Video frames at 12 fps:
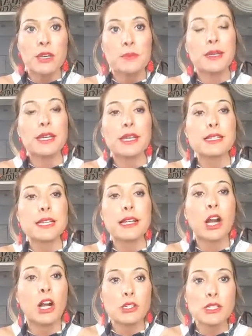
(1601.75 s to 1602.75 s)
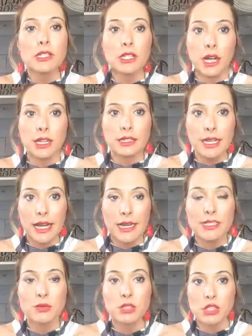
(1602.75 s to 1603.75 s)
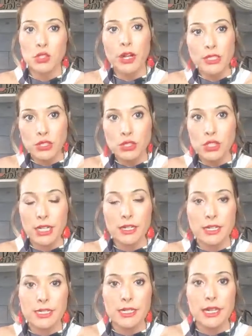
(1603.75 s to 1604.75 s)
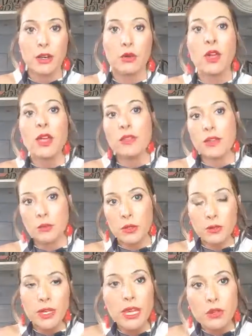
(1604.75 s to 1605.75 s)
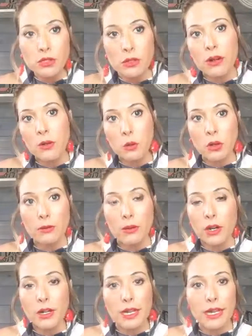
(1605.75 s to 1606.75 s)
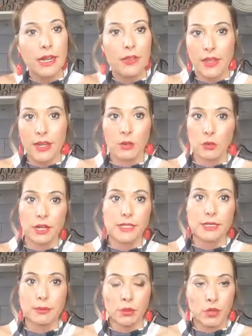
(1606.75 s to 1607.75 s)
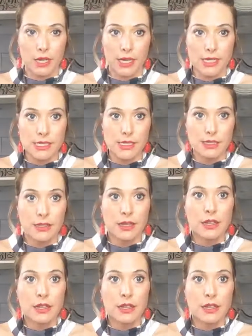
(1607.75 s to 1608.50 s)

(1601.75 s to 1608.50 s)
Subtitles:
because it hurts a lot less when strangers tell us no than when we go to our warm market and they don't want to support us.